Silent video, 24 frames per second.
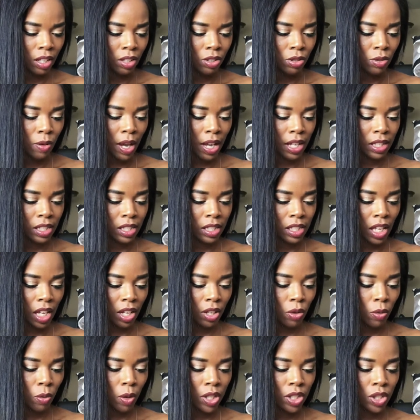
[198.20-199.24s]
you asked the
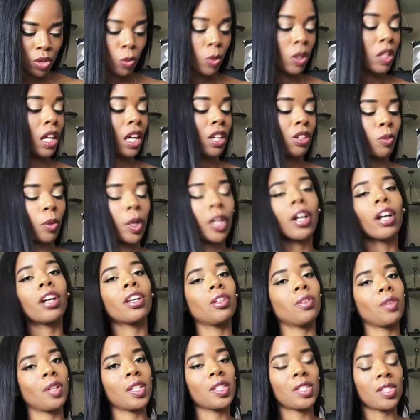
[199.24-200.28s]
second question, what line of work are
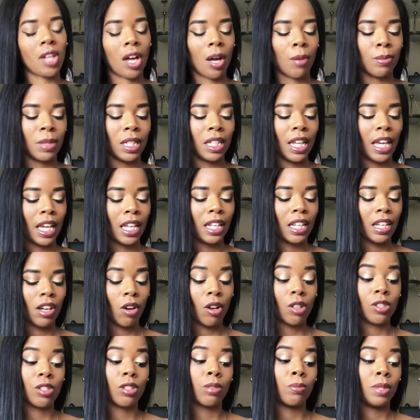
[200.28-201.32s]
you in? So I'm a nanny,
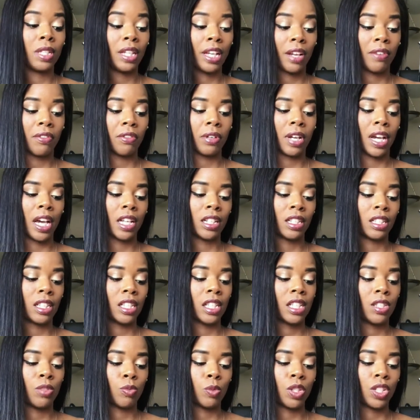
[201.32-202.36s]
also behavioral
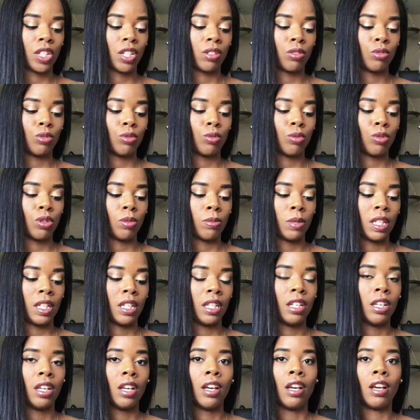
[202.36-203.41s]
analyst, which I don't do too
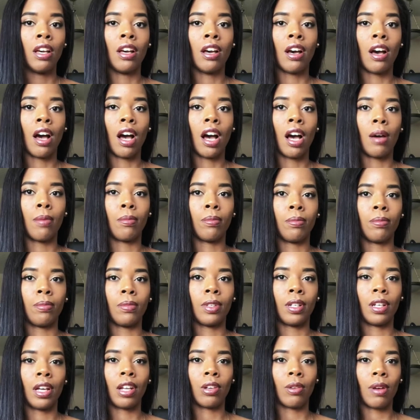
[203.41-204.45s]
many. I
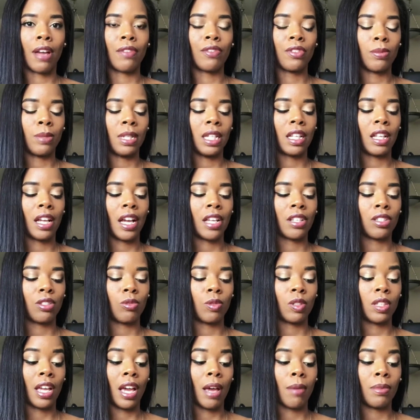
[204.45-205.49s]
don't have too many clients
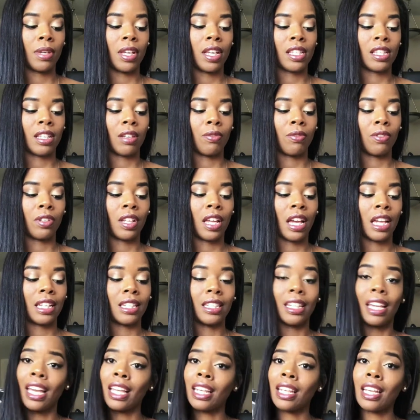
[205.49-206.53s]
doing that because I feel like
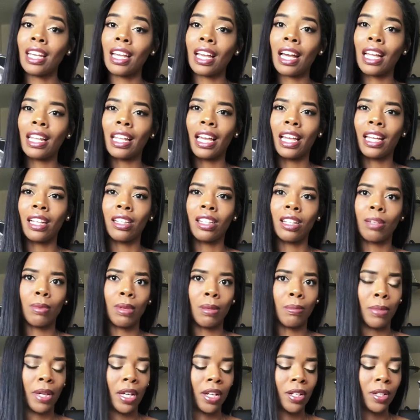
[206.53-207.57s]
nannying, I like a little
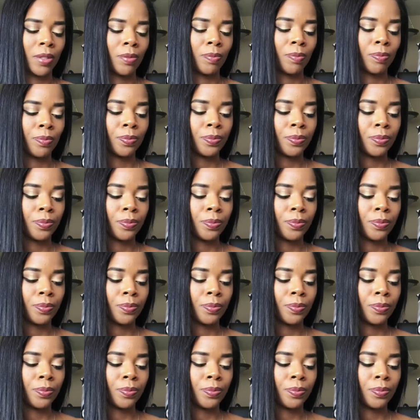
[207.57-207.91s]
bit better.